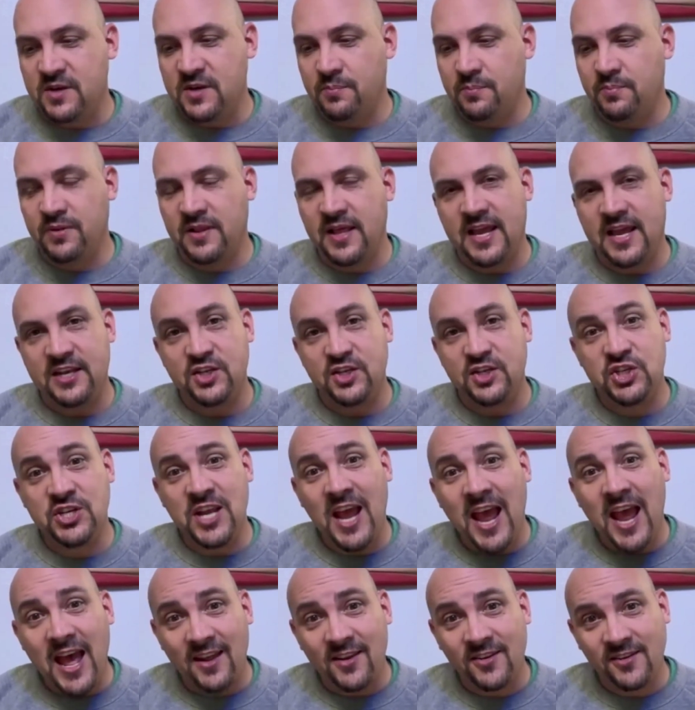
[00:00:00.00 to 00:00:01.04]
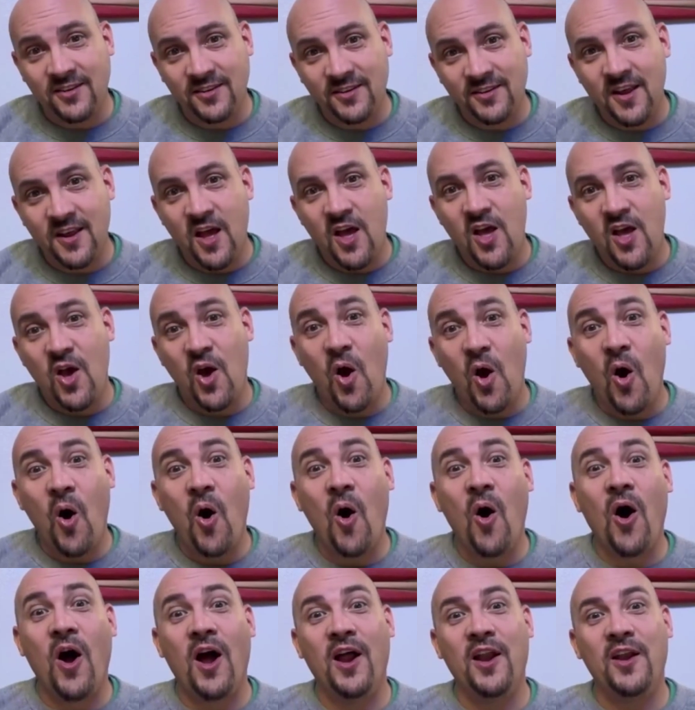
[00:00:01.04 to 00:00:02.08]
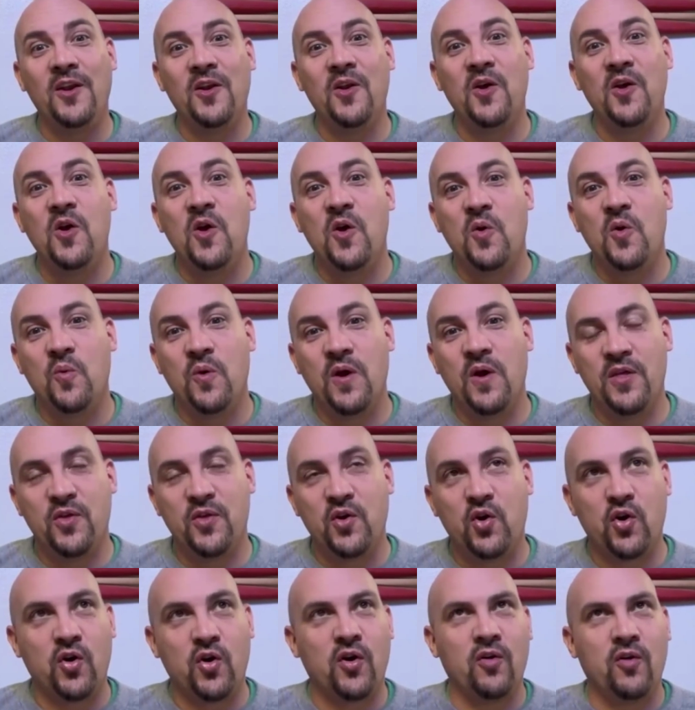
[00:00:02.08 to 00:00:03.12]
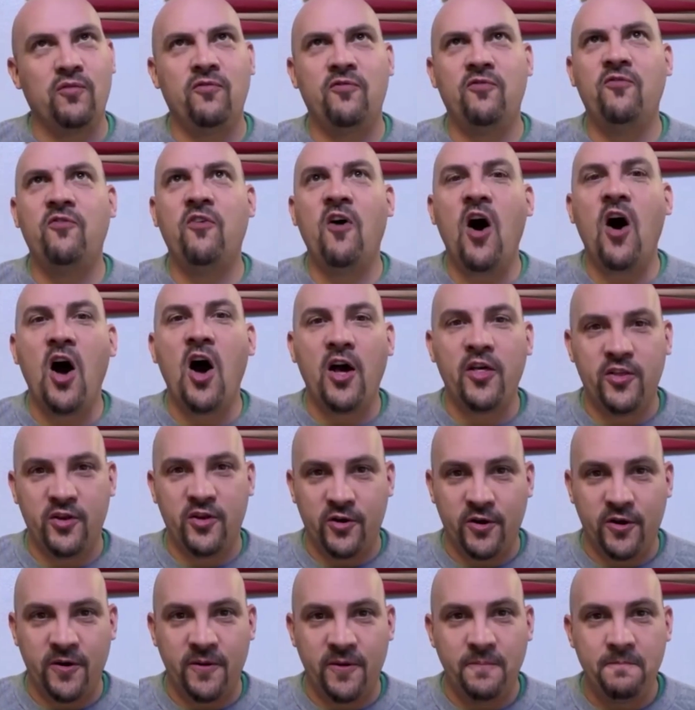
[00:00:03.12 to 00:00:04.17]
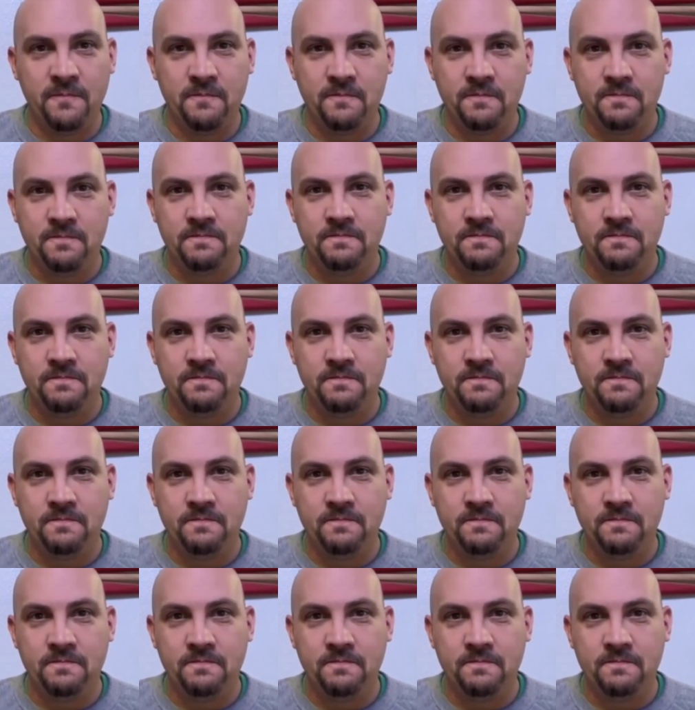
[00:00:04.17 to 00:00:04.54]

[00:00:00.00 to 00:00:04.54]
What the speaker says: to play chess on with her father